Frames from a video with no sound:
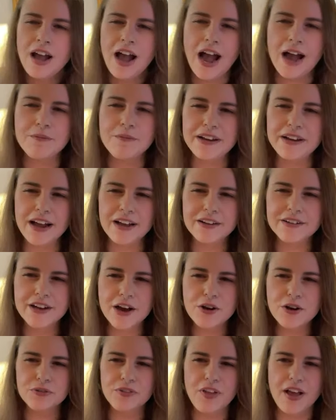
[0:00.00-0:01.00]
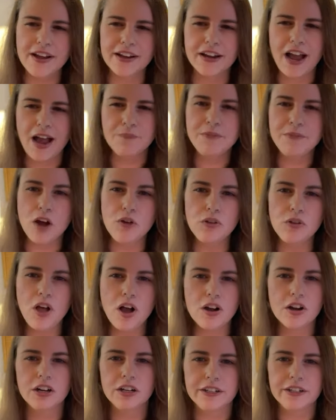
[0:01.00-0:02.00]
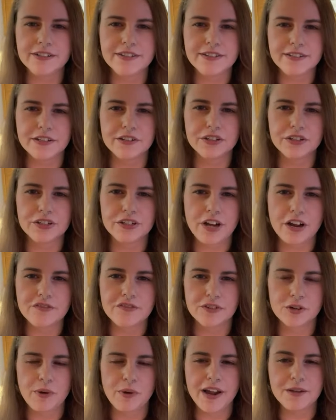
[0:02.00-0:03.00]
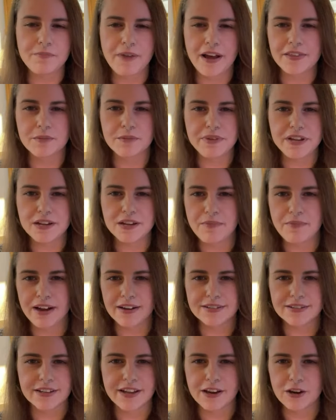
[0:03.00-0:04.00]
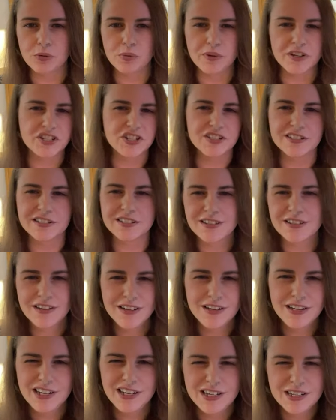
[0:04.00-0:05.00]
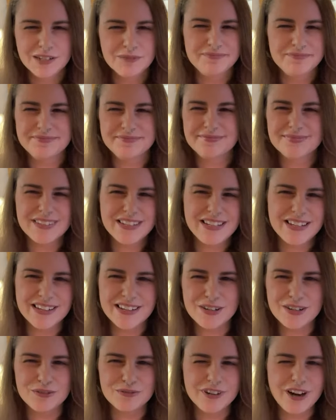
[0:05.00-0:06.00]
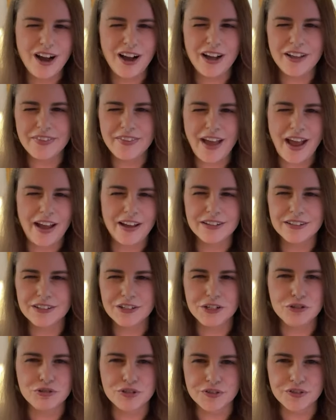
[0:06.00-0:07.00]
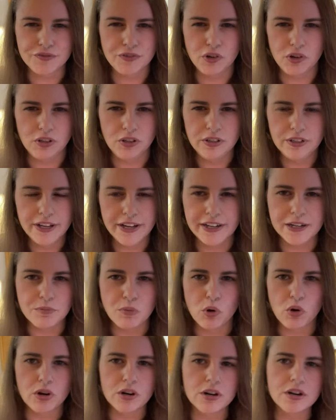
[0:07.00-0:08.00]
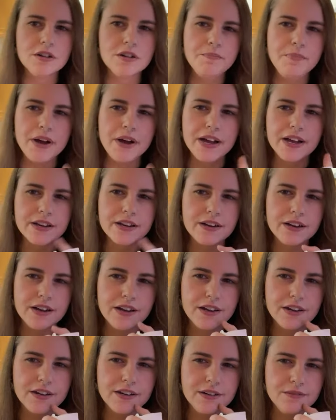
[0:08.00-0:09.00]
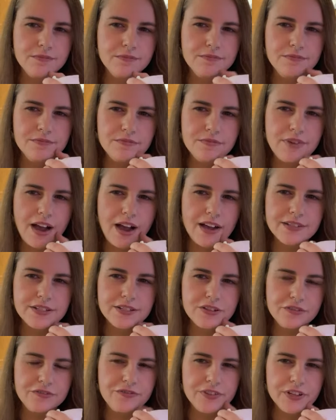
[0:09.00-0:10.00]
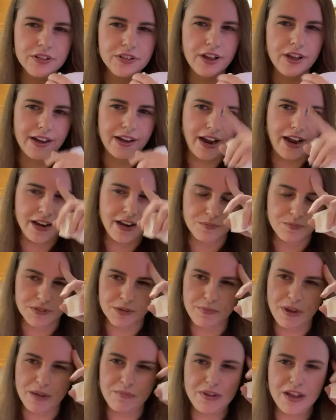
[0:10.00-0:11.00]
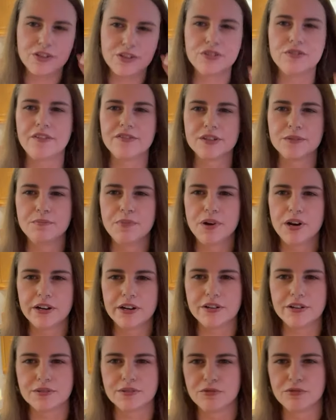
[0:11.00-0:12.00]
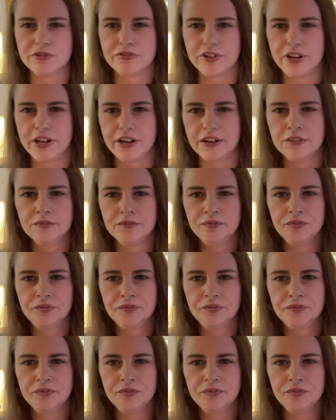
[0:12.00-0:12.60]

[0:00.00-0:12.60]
I mean, I know, like, I'm no longer considered overweight by the BMI scale, which is, you know, not that useful anymore. But um, I still feel like I am, so maybe I do have some body dysmorphia.